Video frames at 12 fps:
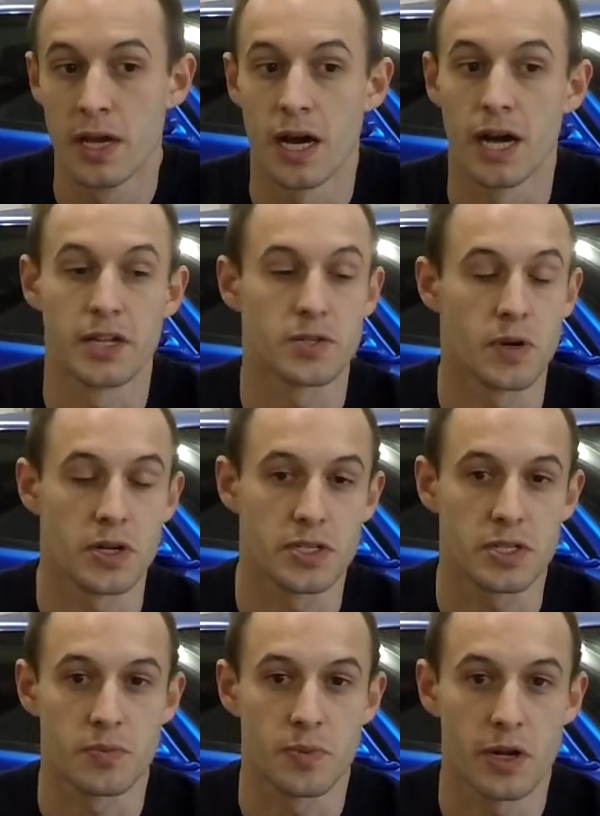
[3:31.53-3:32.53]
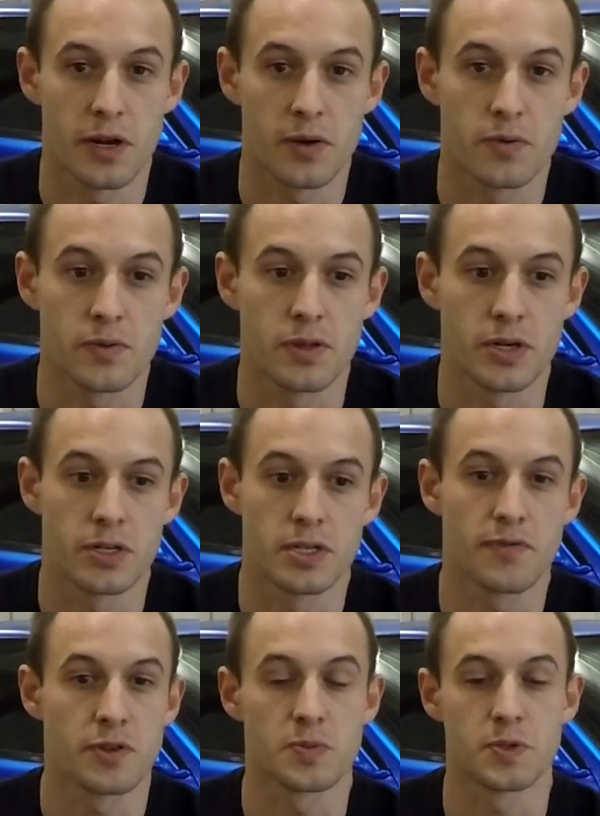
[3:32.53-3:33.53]
I just wanted to compare the
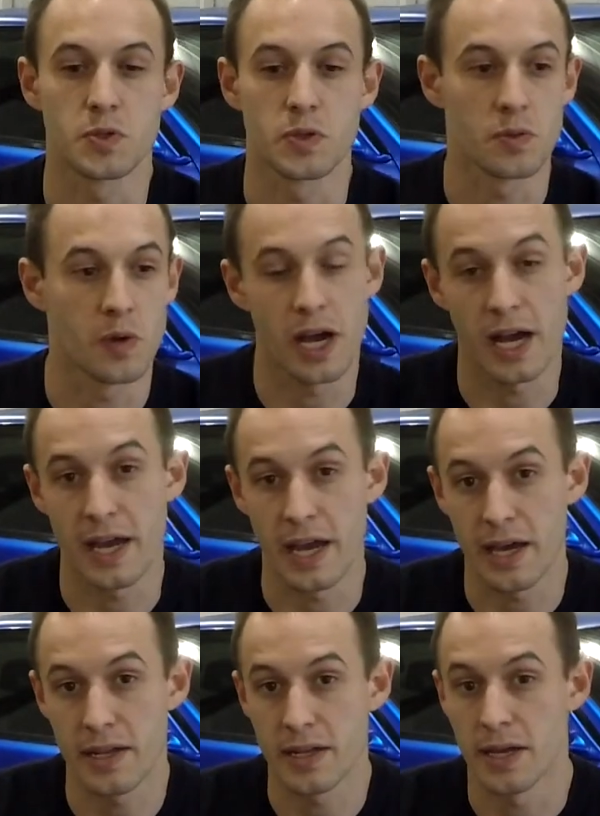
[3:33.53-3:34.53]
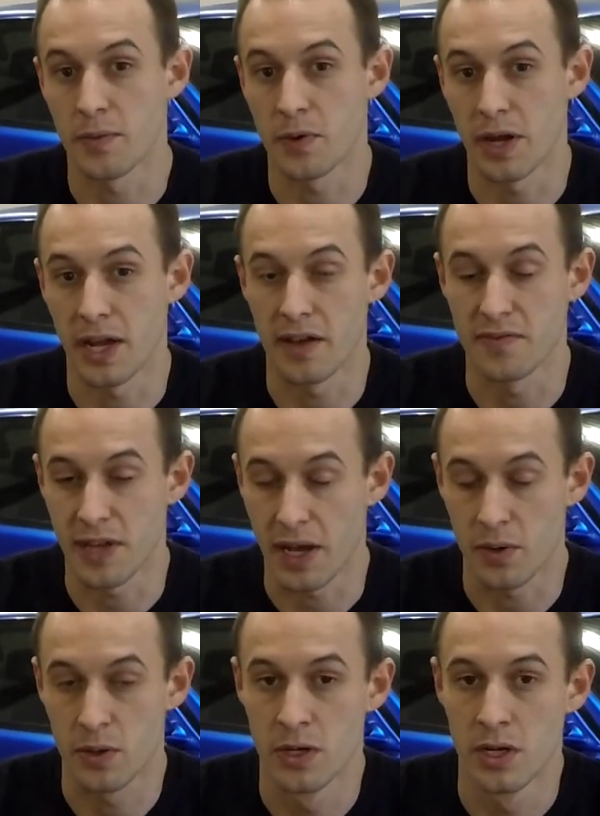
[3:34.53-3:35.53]
difference between what I had and what I have
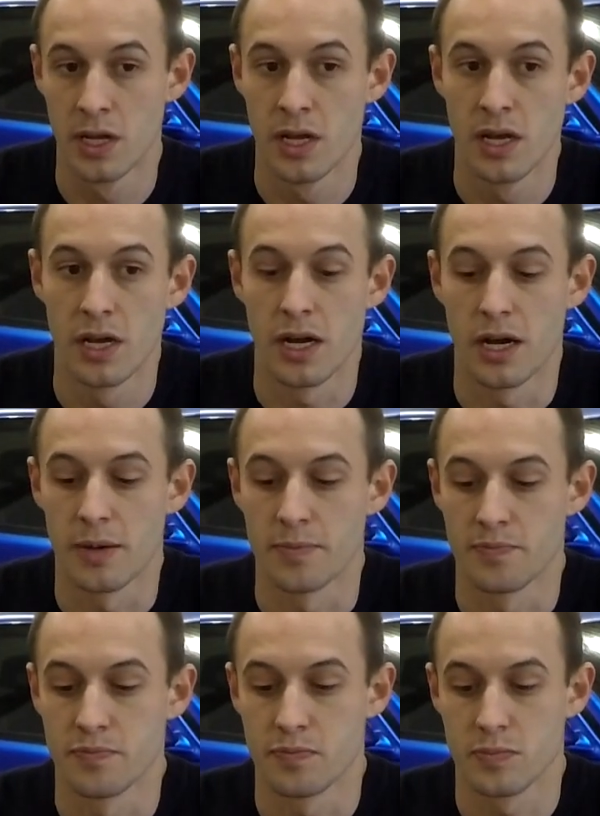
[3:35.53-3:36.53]
now. I